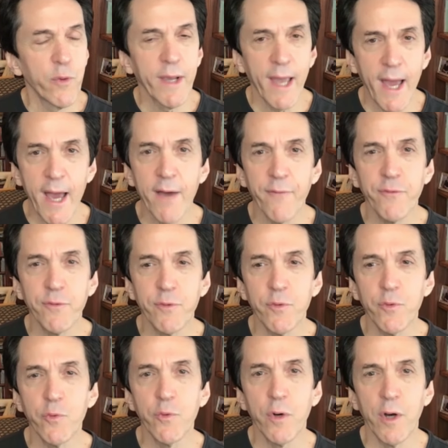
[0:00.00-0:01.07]
we have
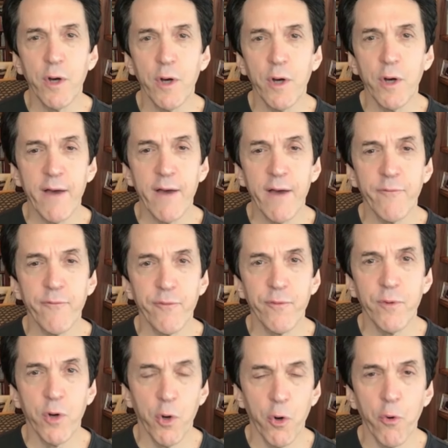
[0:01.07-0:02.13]
to have
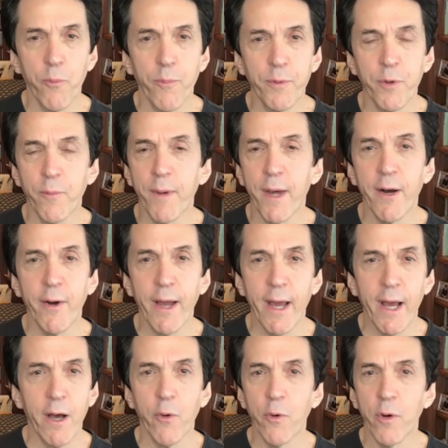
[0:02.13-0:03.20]
hope no matter
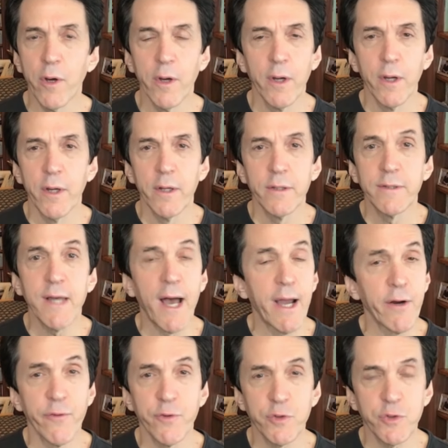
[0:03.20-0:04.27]
how
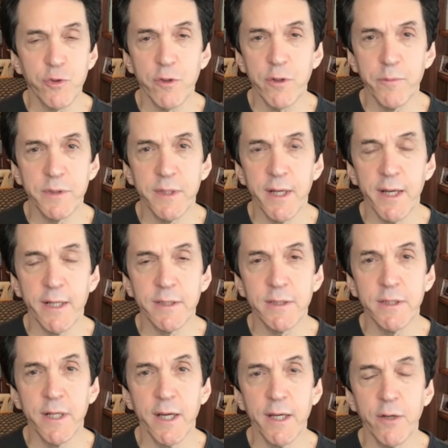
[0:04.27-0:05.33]
dire the
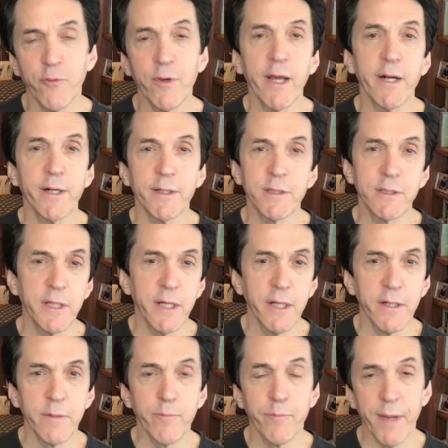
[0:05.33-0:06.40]
circumstance. And I created a
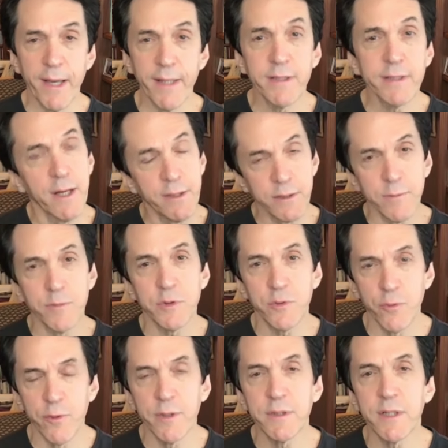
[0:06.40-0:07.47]
scene based on some
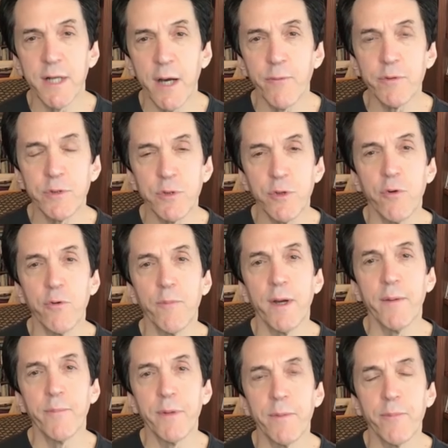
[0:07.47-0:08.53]
stories that I was told
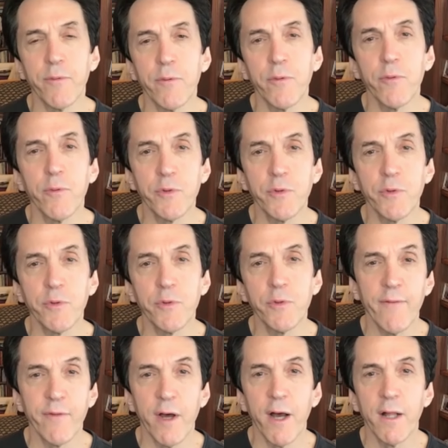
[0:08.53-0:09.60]
by people who
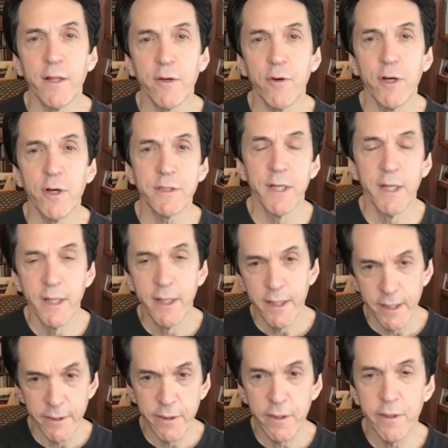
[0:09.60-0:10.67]
survived the Holocaust
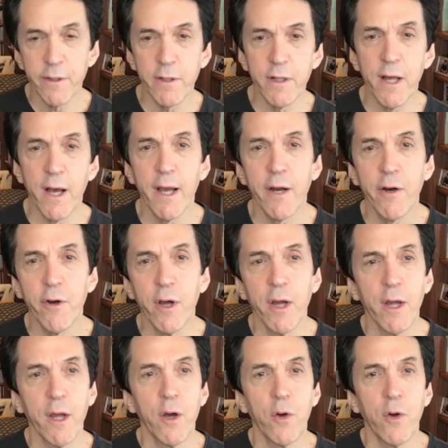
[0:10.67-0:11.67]
in The Little Liar,